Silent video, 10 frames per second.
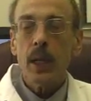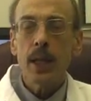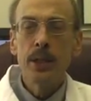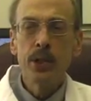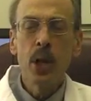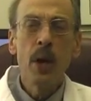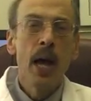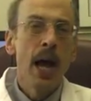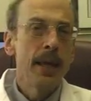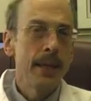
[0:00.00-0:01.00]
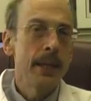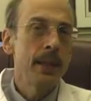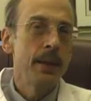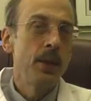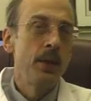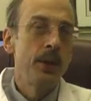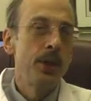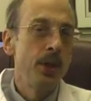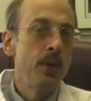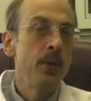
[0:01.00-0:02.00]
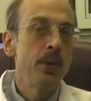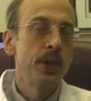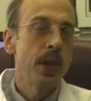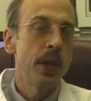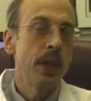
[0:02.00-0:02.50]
And so I think that you would choose,